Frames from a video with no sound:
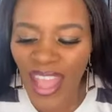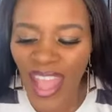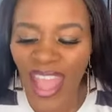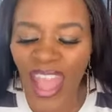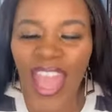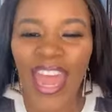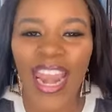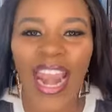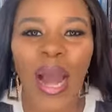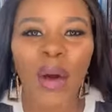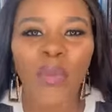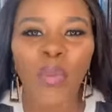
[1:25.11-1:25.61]

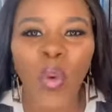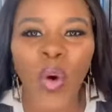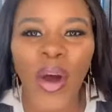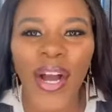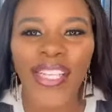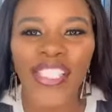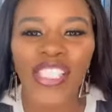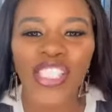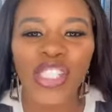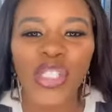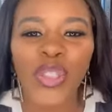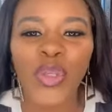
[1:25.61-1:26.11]
And I
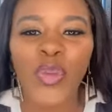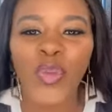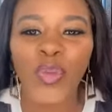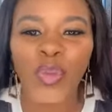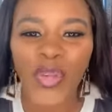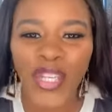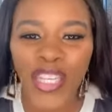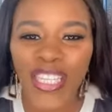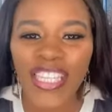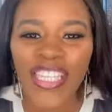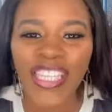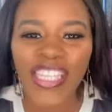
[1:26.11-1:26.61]
want to
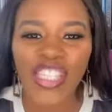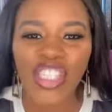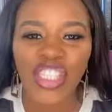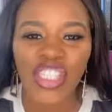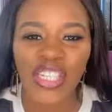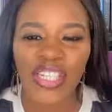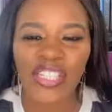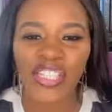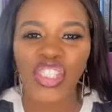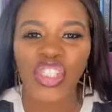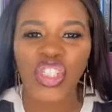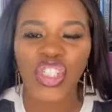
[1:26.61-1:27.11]
really
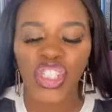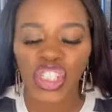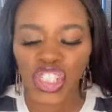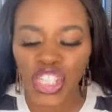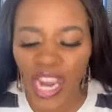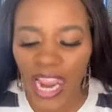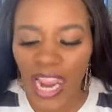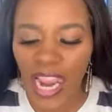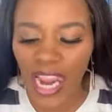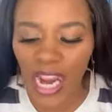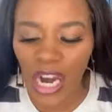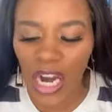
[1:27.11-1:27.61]
just
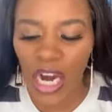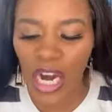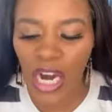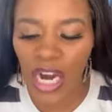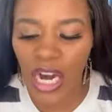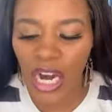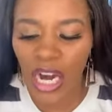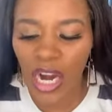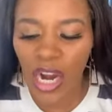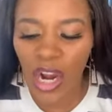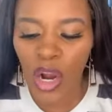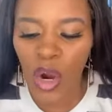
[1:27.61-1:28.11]

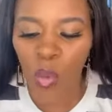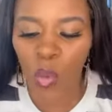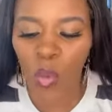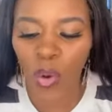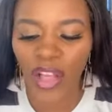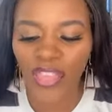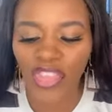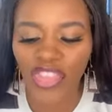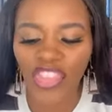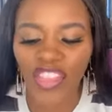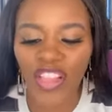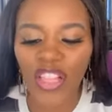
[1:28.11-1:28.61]
share
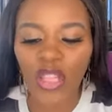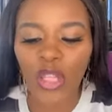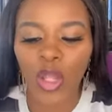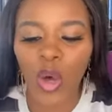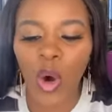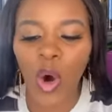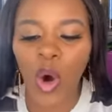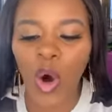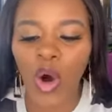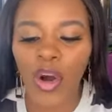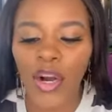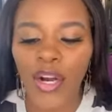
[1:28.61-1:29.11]
what the
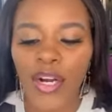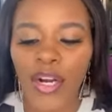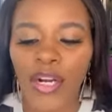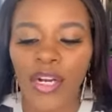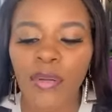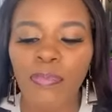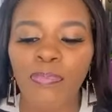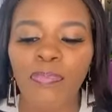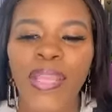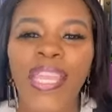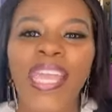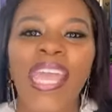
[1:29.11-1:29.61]

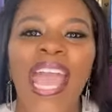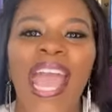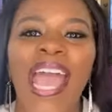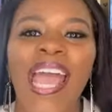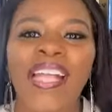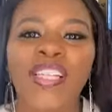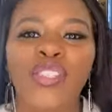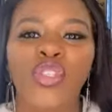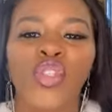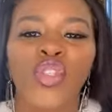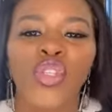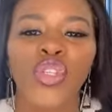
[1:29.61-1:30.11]
Lord
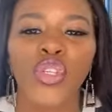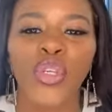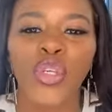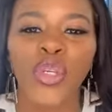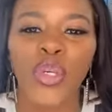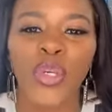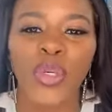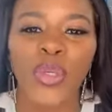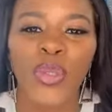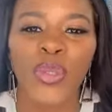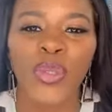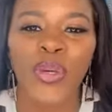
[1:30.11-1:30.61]
began
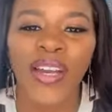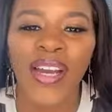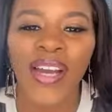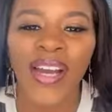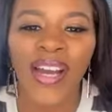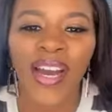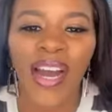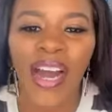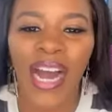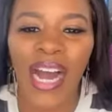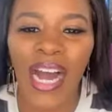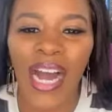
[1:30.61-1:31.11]
to
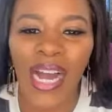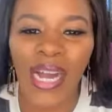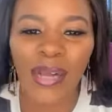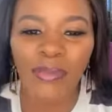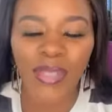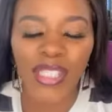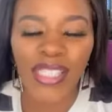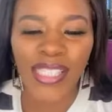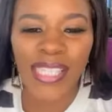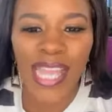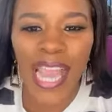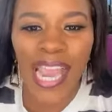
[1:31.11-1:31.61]
um,
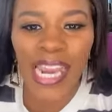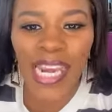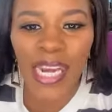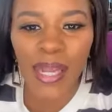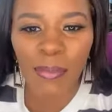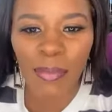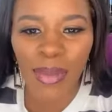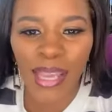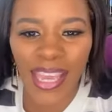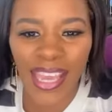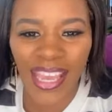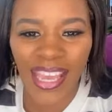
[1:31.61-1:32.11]
say to
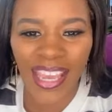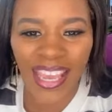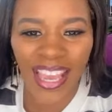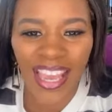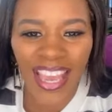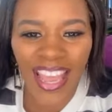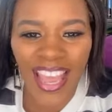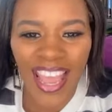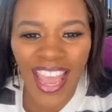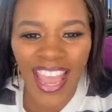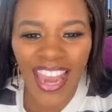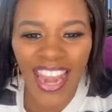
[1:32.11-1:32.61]
me.
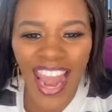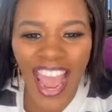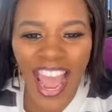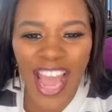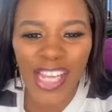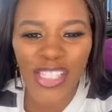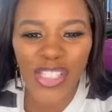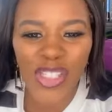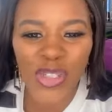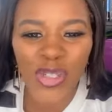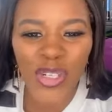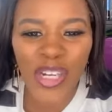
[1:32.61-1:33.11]
And
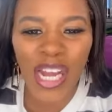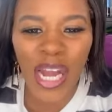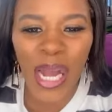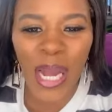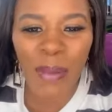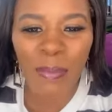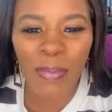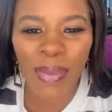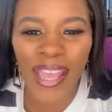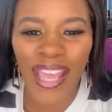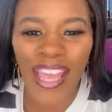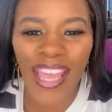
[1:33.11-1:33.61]
as you
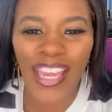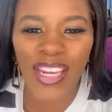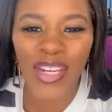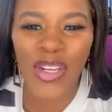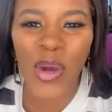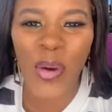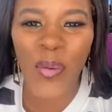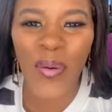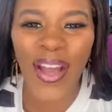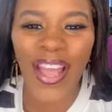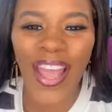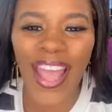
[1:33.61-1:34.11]
come in,
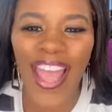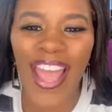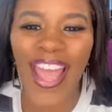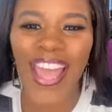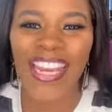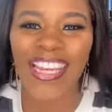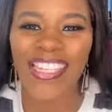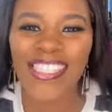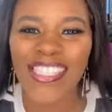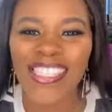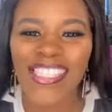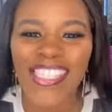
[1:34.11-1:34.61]
go ahead
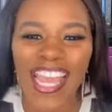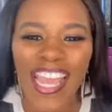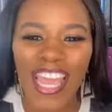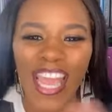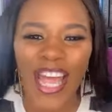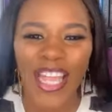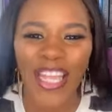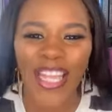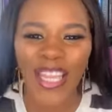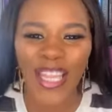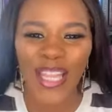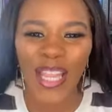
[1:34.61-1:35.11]
and say
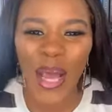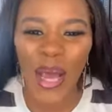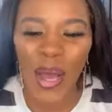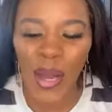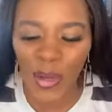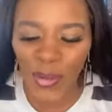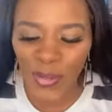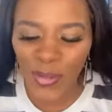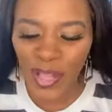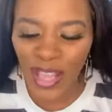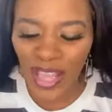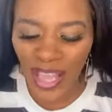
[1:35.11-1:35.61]

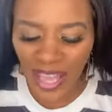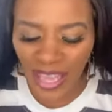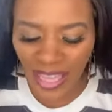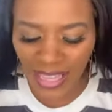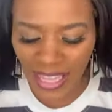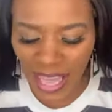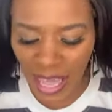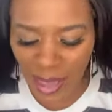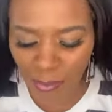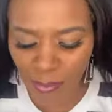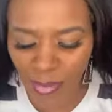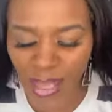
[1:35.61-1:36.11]
hello.
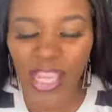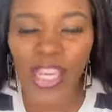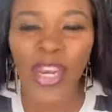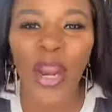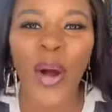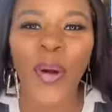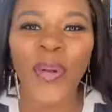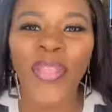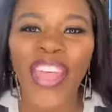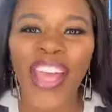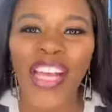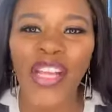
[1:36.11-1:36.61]
Let me
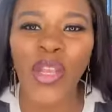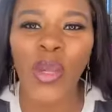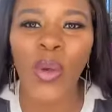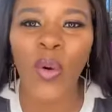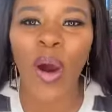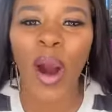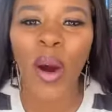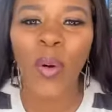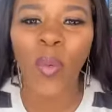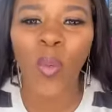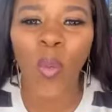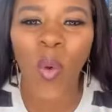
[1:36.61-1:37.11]
know that you
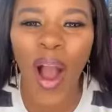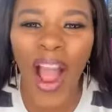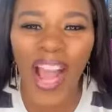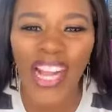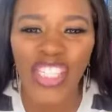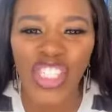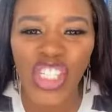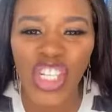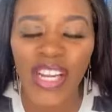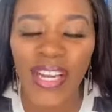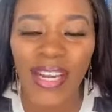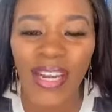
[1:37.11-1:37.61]
are
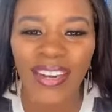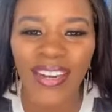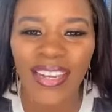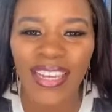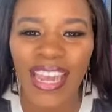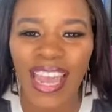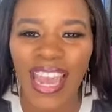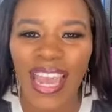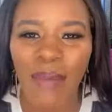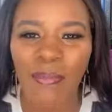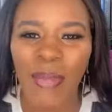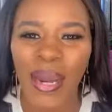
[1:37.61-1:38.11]
watching.
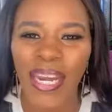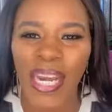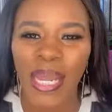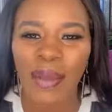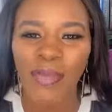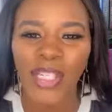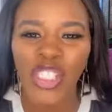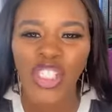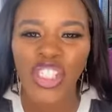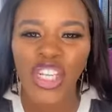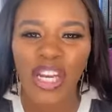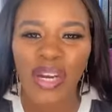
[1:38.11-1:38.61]
Again, my name
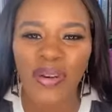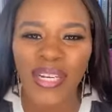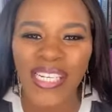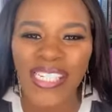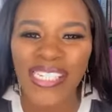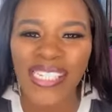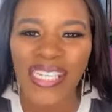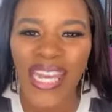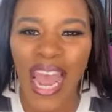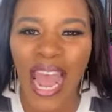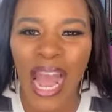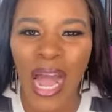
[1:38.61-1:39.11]
is Sherri
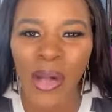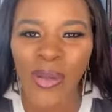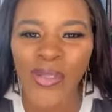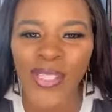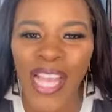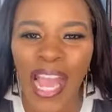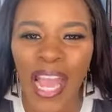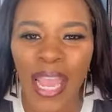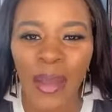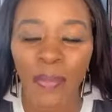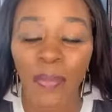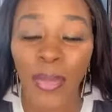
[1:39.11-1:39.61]
Downs.
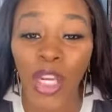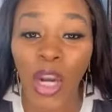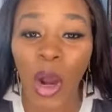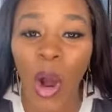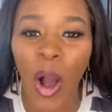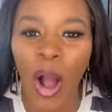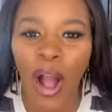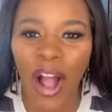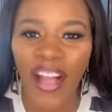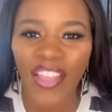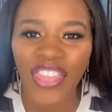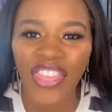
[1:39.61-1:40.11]
I am an
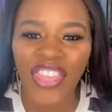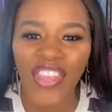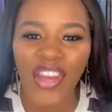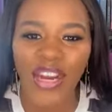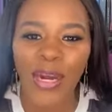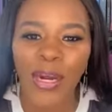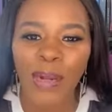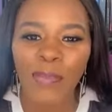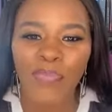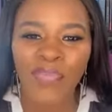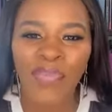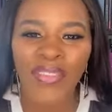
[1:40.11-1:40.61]

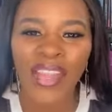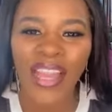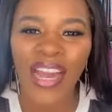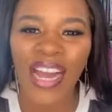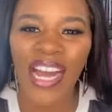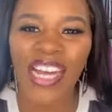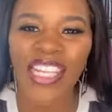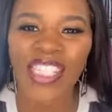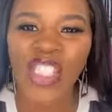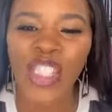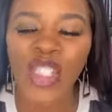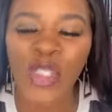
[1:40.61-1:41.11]
author,
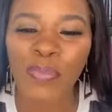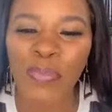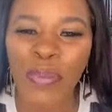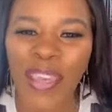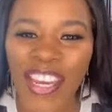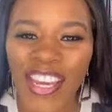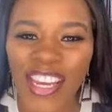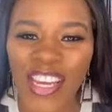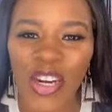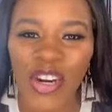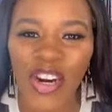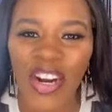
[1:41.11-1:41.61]
a
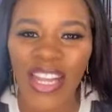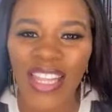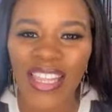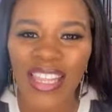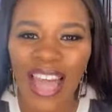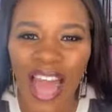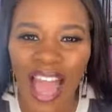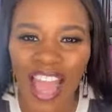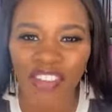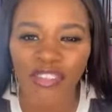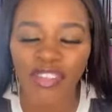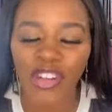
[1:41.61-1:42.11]
speaker, a
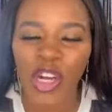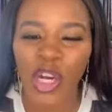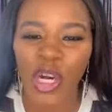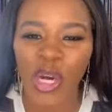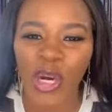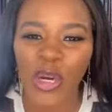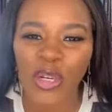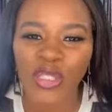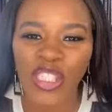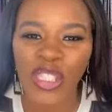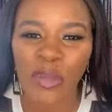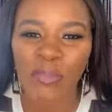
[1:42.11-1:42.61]
life
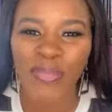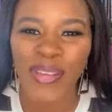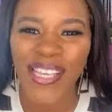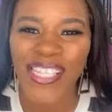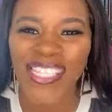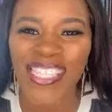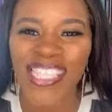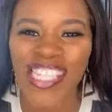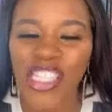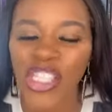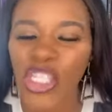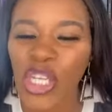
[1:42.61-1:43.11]
coach, a
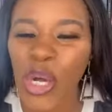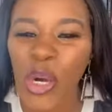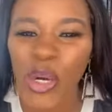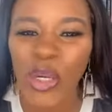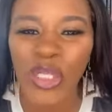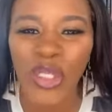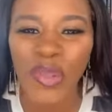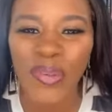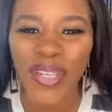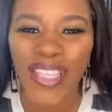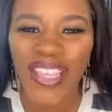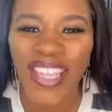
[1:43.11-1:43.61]
business
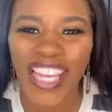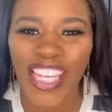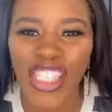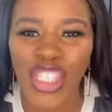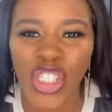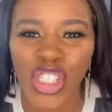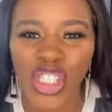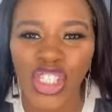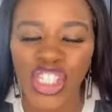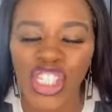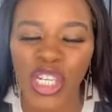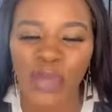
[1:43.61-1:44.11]
coach,
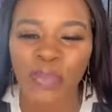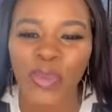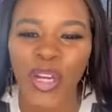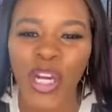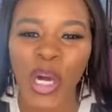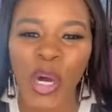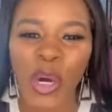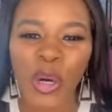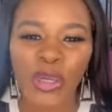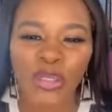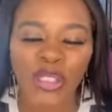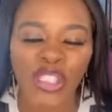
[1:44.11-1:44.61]
relationship
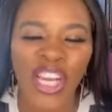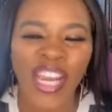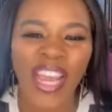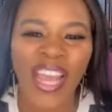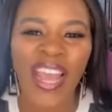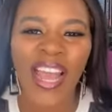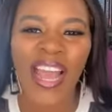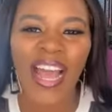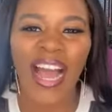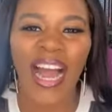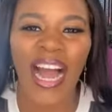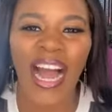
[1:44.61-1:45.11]
coach.
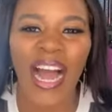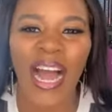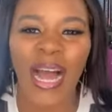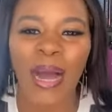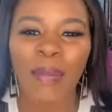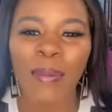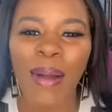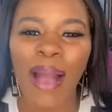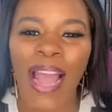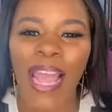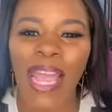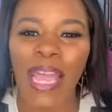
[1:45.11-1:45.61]
Uh,
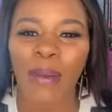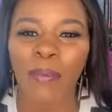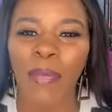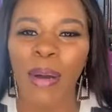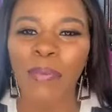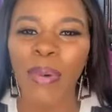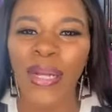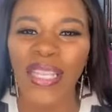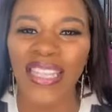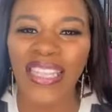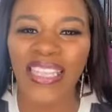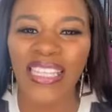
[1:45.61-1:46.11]
I am a
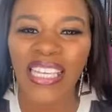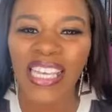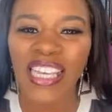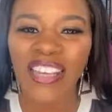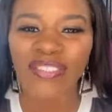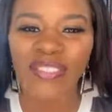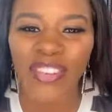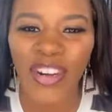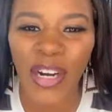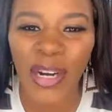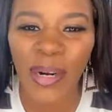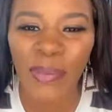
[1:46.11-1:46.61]

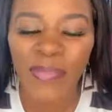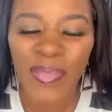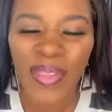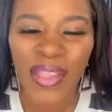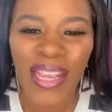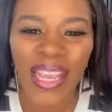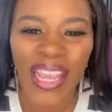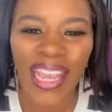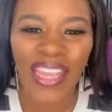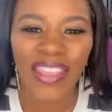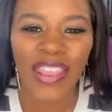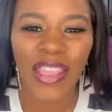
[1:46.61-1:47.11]
believer
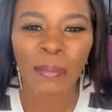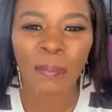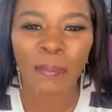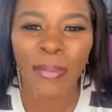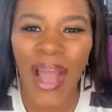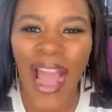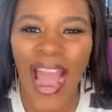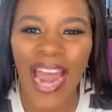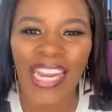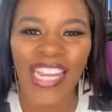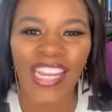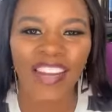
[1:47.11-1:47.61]
in the
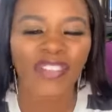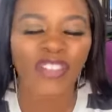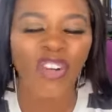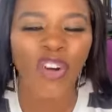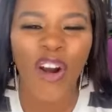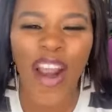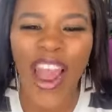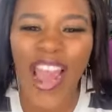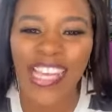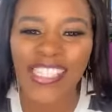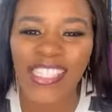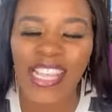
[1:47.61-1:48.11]
body of
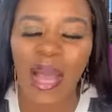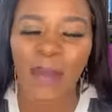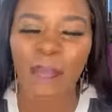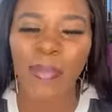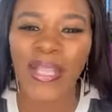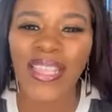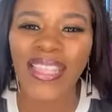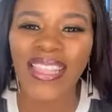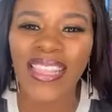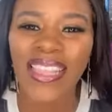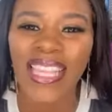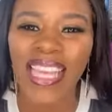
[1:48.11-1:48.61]
Christ. I
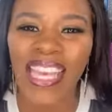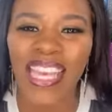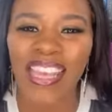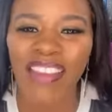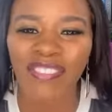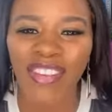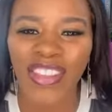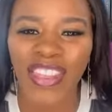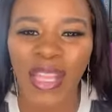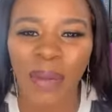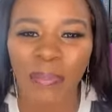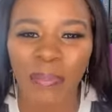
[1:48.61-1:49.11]

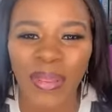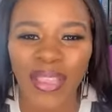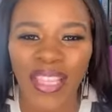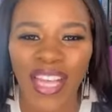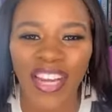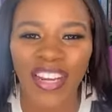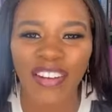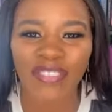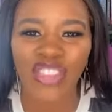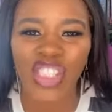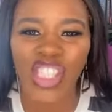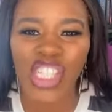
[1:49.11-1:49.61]
believe in the
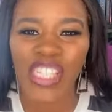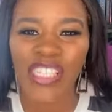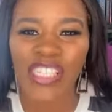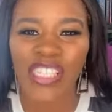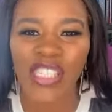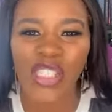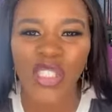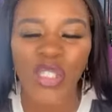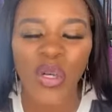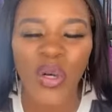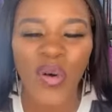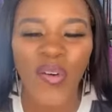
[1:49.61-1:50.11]
blood of
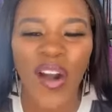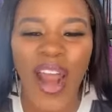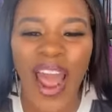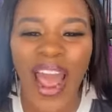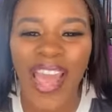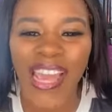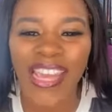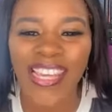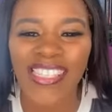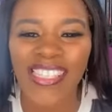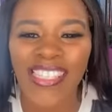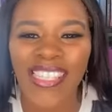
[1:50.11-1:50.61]
Jesus
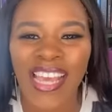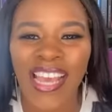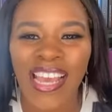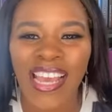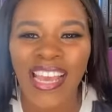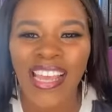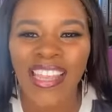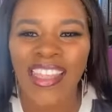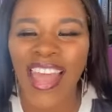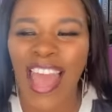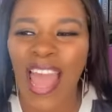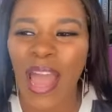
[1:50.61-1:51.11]
Christ
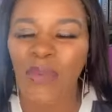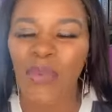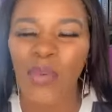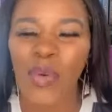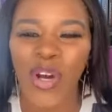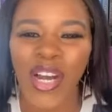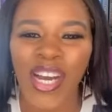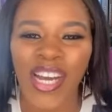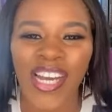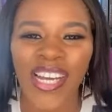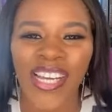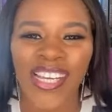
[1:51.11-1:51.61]
that
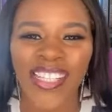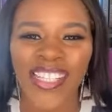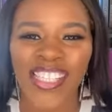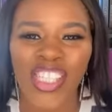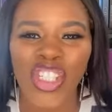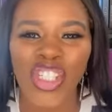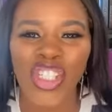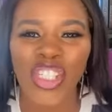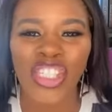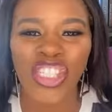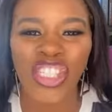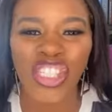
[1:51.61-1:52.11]

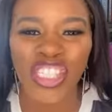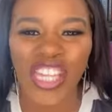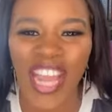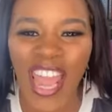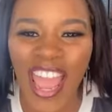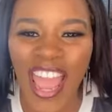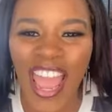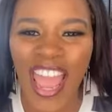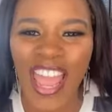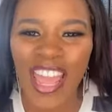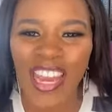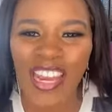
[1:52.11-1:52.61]
was
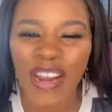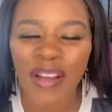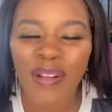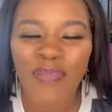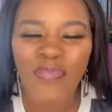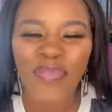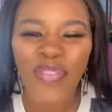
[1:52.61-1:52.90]
shed